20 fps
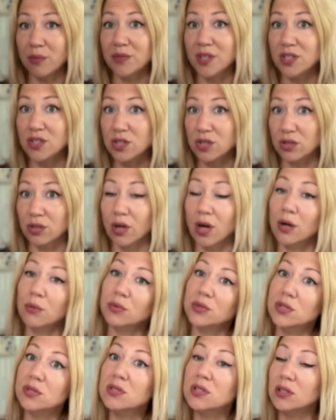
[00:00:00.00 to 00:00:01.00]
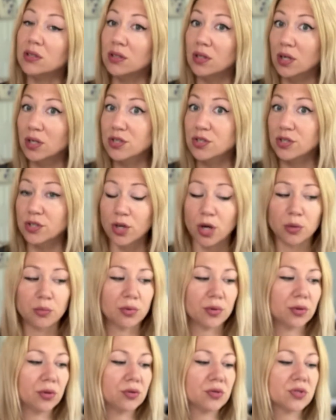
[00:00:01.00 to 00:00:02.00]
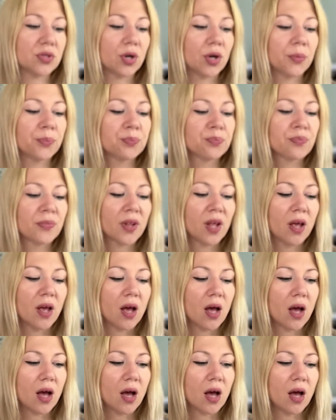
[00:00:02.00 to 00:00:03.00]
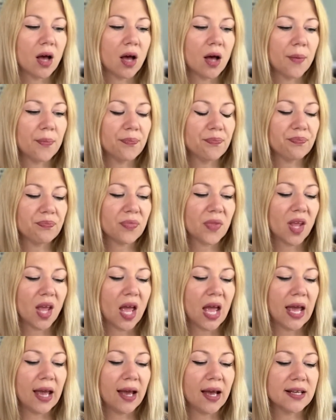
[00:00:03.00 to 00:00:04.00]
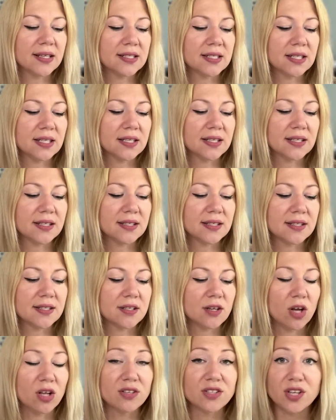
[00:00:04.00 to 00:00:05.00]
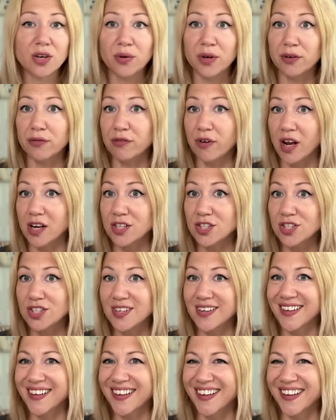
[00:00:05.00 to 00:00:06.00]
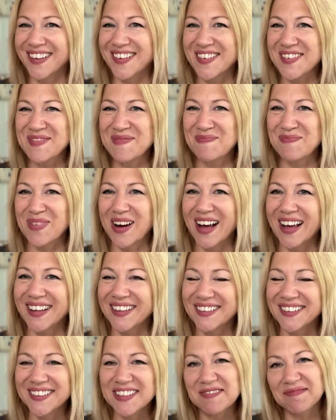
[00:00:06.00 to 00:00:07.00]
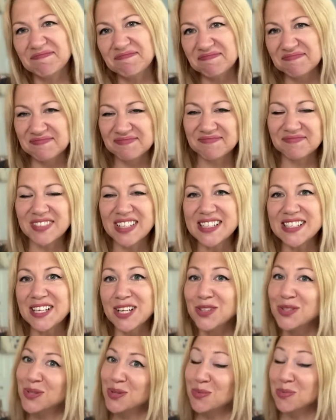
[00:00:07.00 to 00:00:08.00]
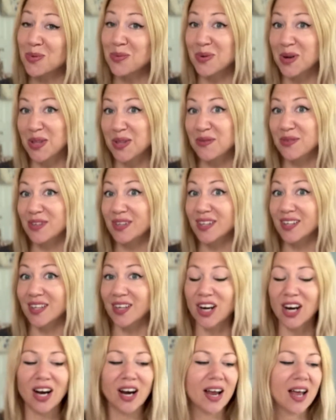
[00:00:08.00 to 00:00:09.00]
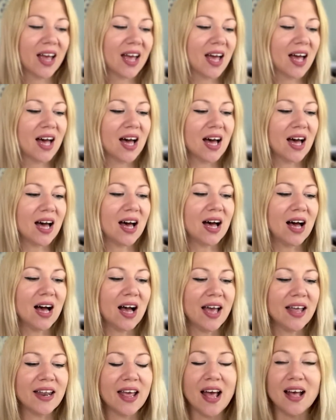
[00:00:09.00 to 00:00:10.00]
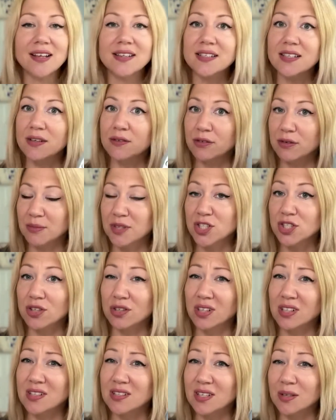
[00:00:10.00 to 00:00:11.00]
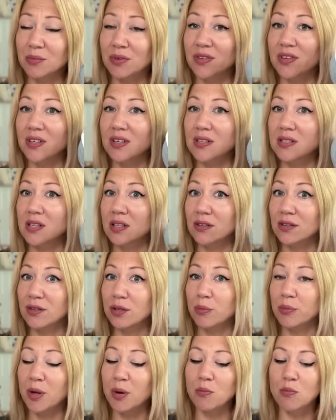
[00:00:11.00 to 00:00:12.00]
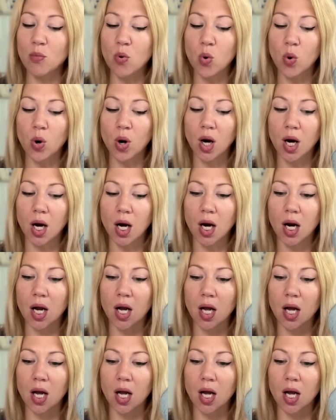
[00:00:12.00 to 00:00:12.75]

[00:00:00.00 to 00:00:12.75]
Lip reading: Natura, which is a larger yarn producer, and is also in French, but that's not super relevant here, and has information on its label that is a little bit more